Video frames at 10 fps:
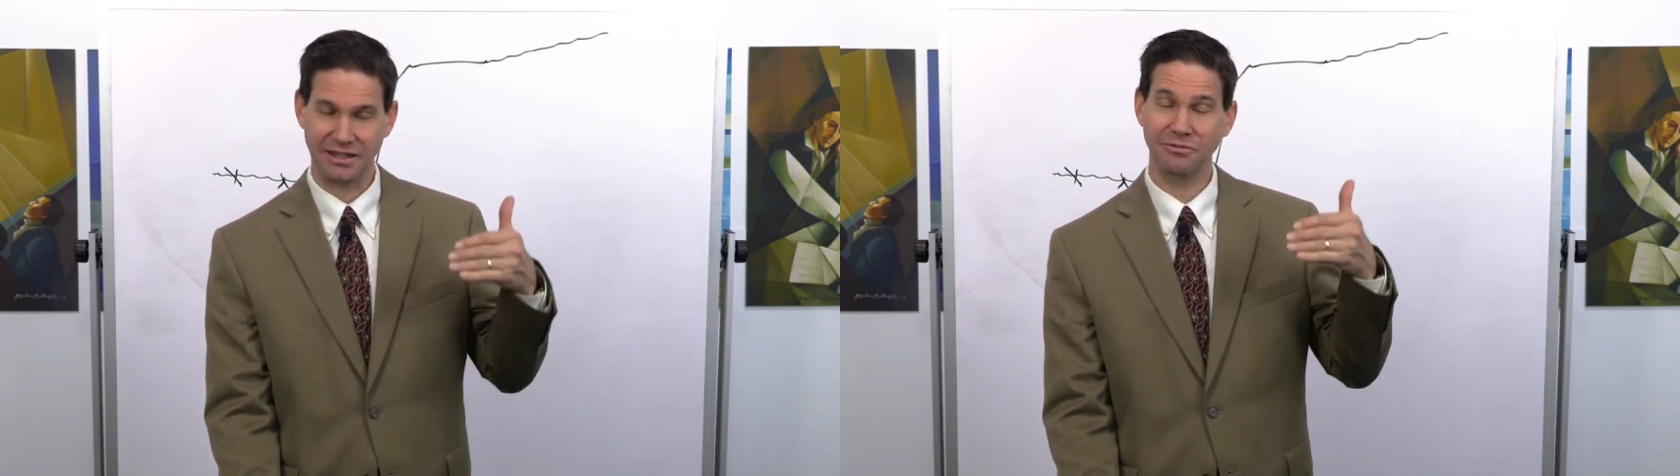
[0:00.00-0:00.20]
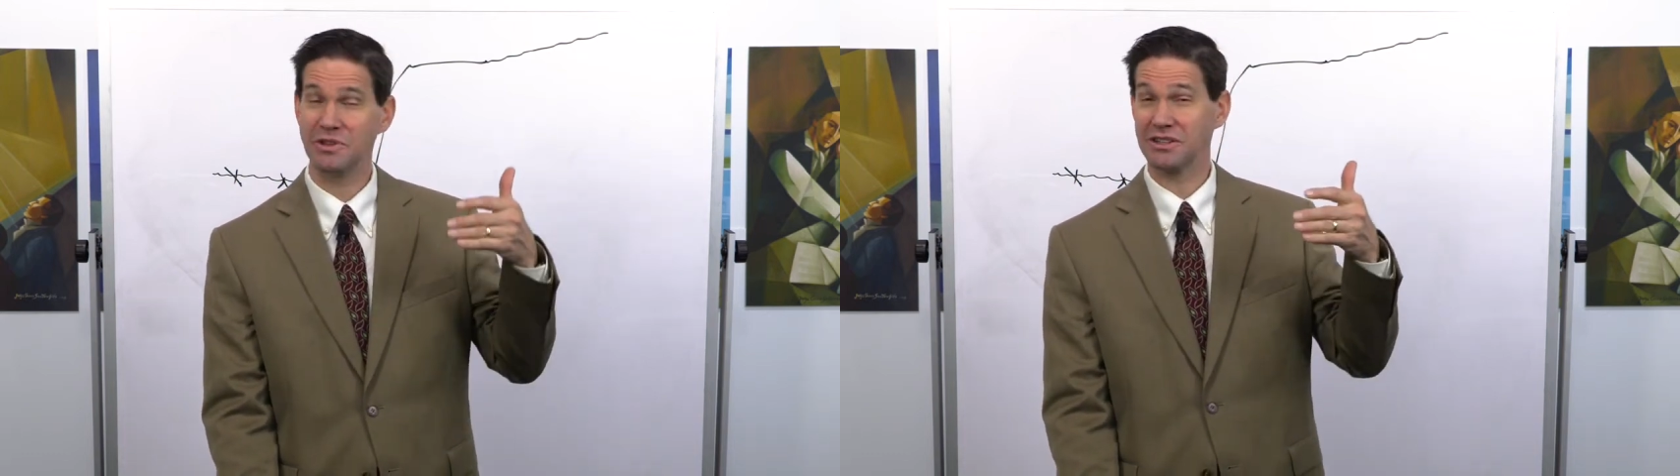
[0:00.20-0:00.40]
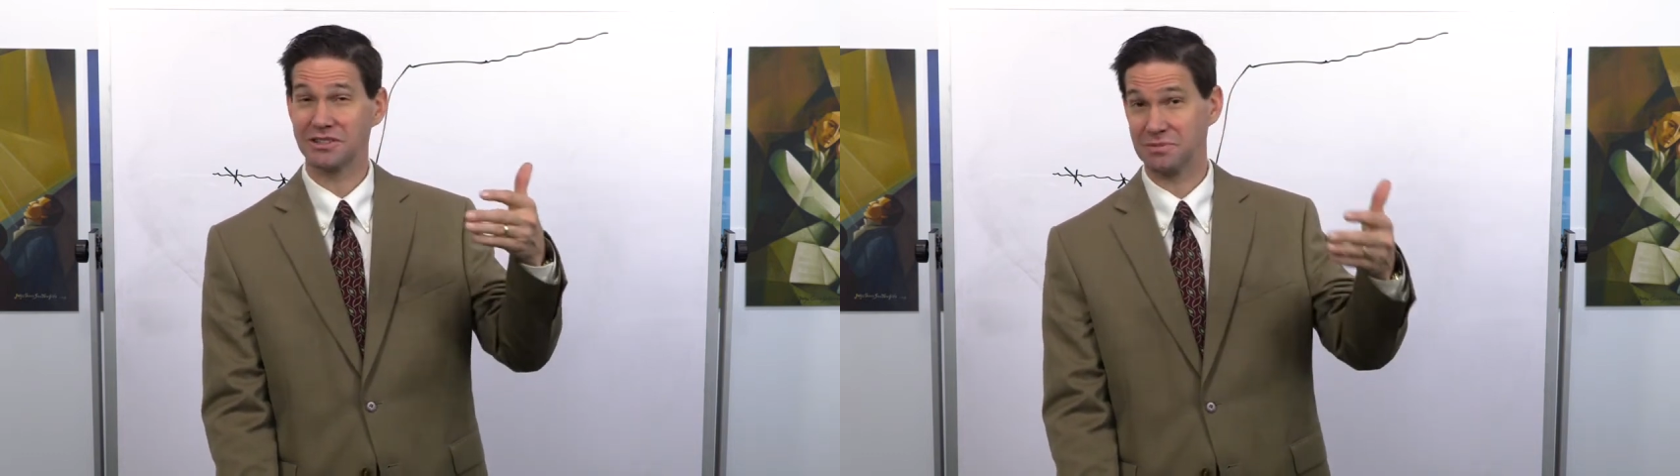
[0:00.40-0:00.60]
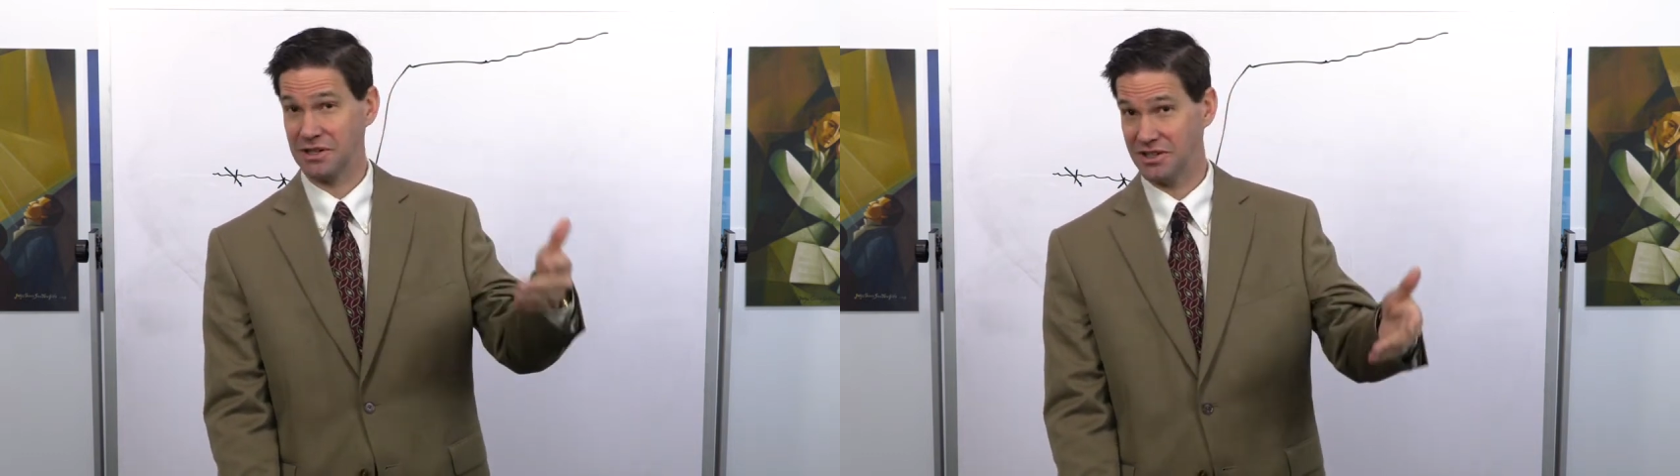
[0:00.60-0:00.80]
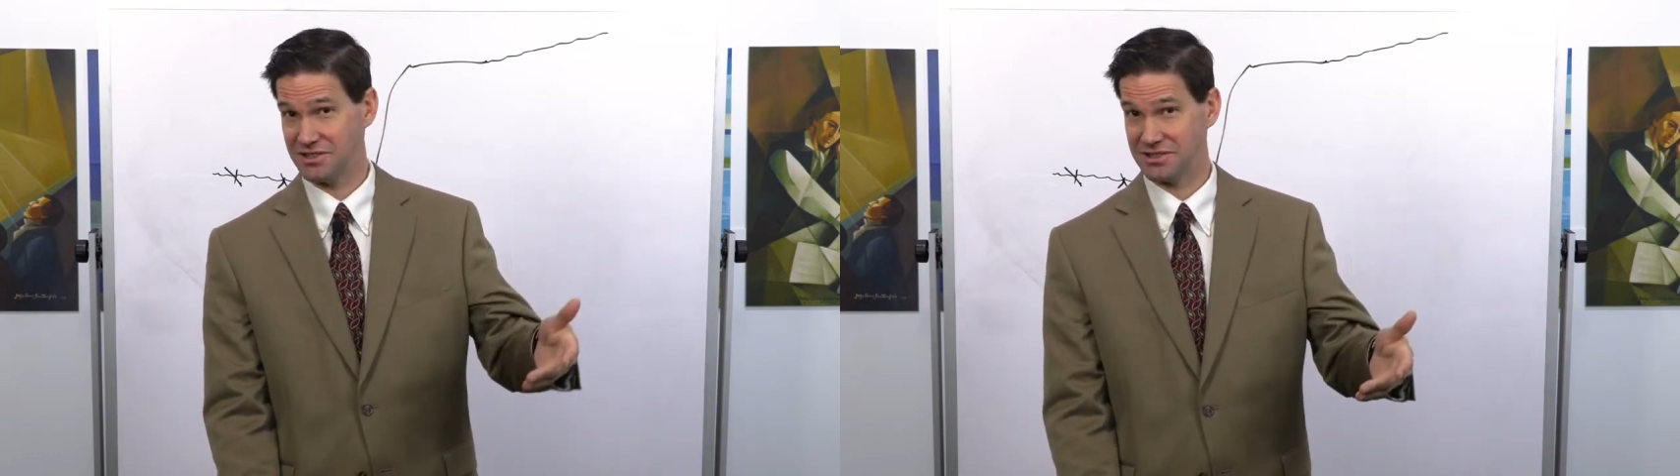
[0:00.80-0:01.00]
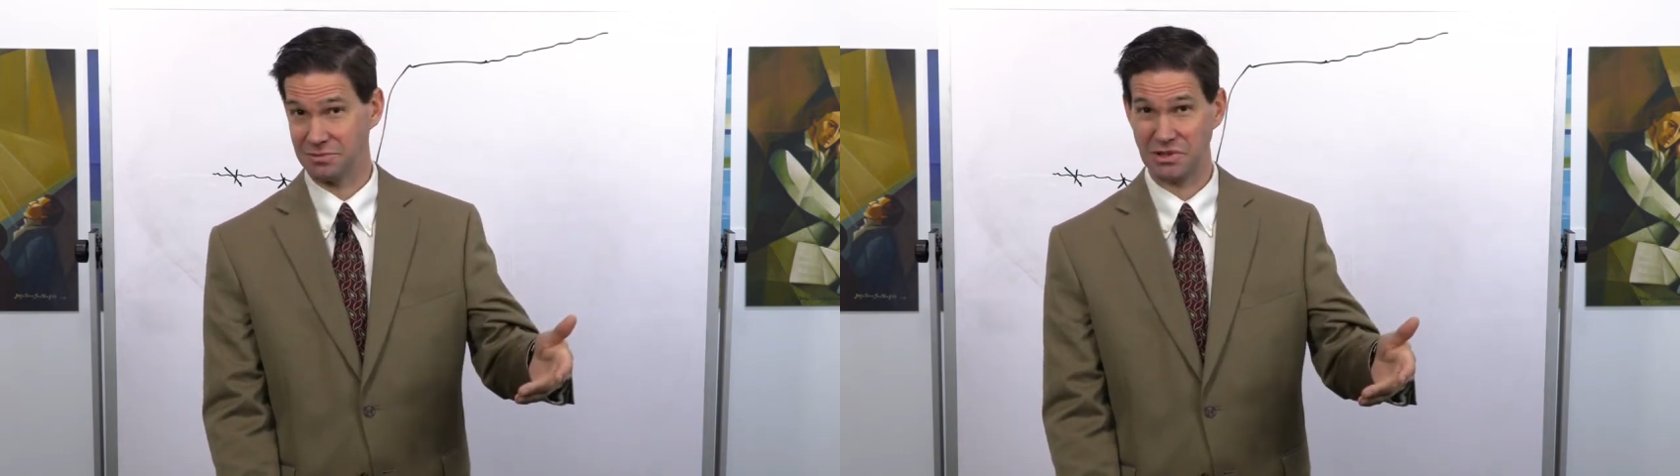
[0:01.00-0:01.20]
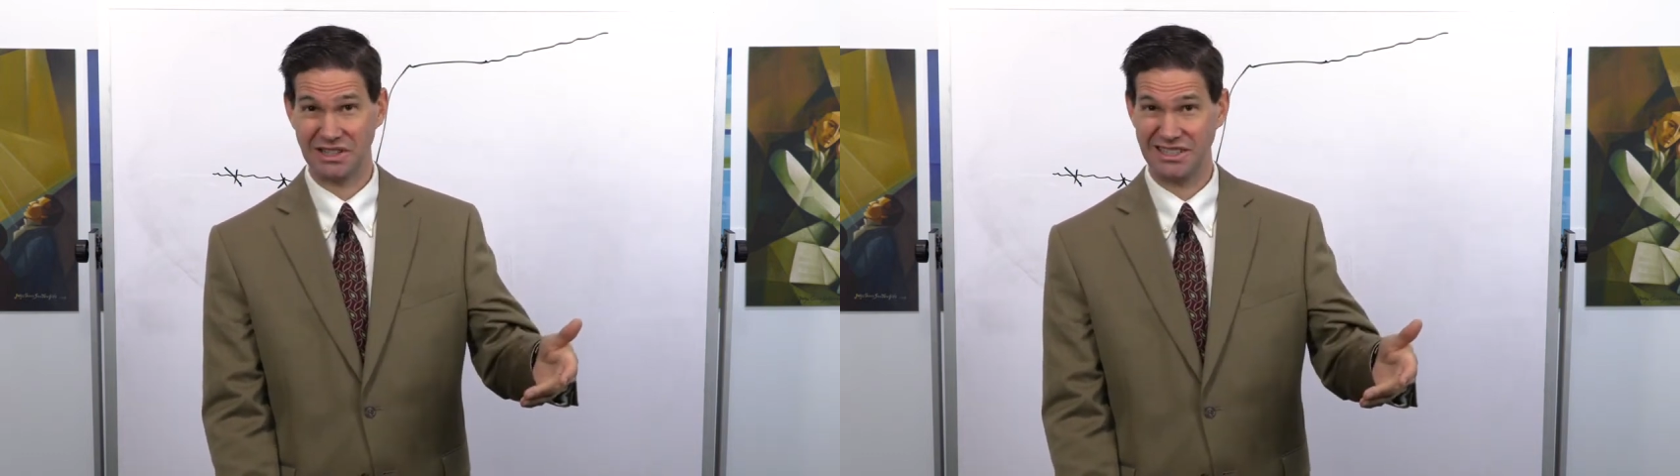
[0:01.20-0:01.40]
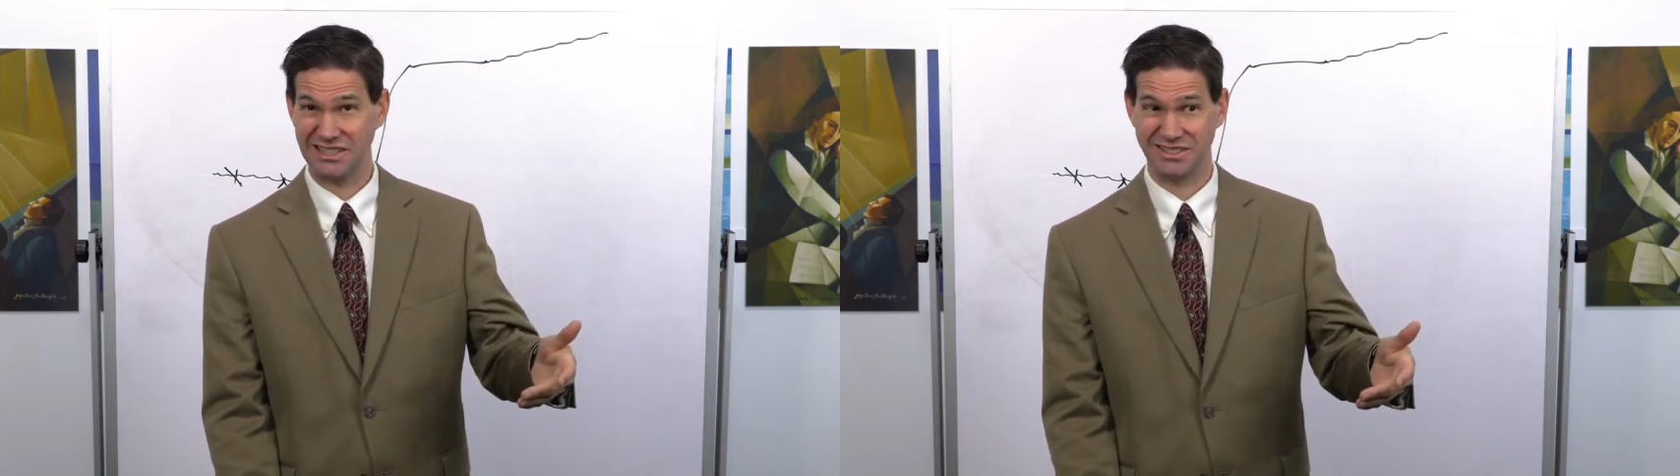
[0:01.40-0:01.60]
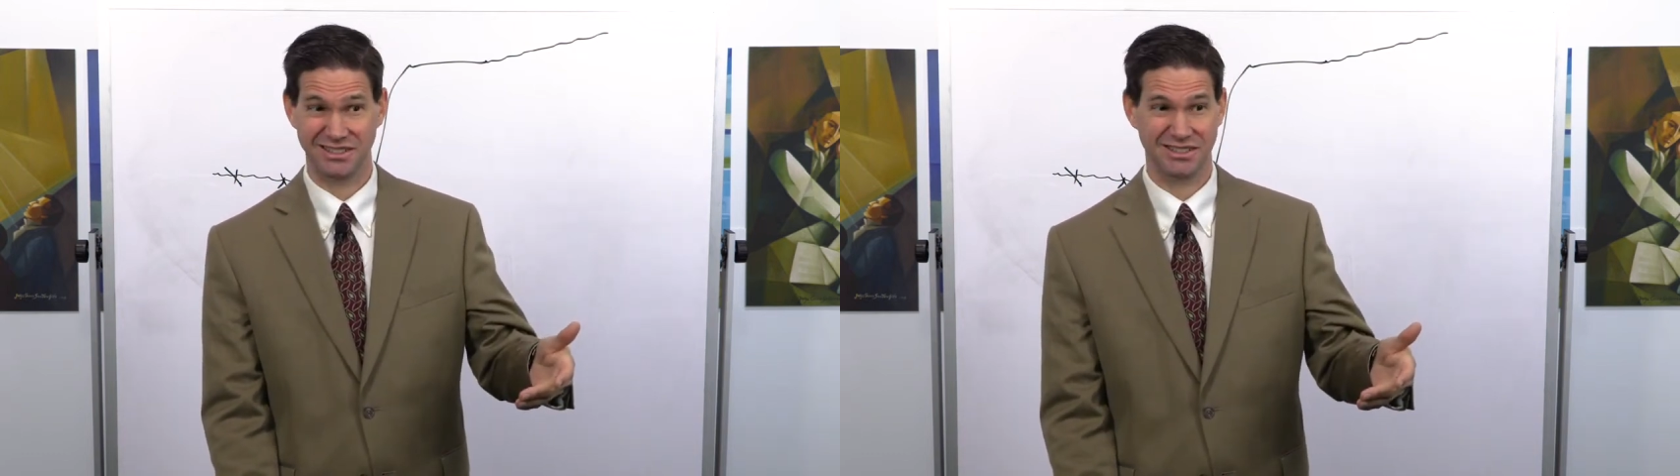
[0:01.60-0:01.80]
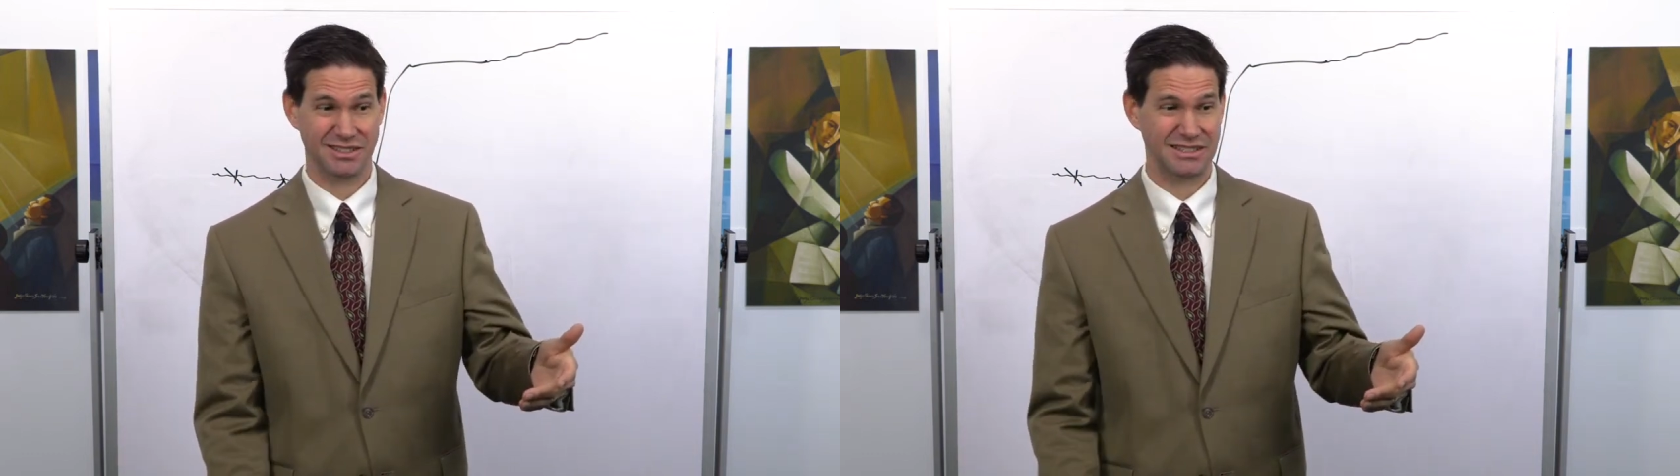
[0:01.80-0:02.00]
Give me experiences,
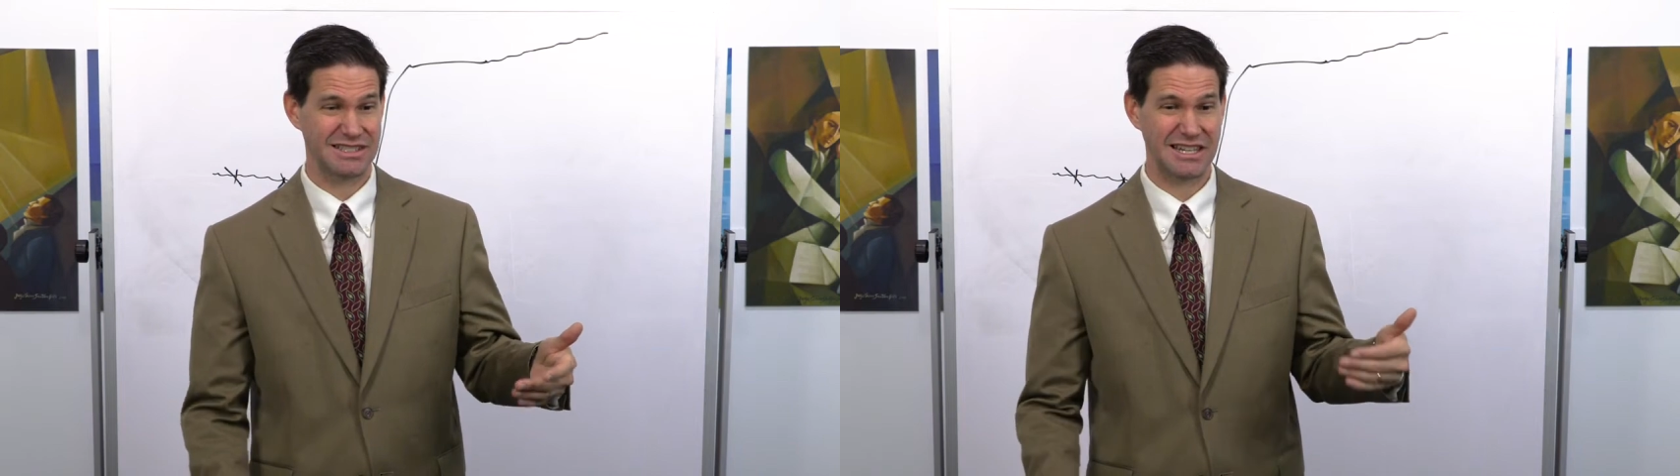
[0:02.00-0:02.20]
please.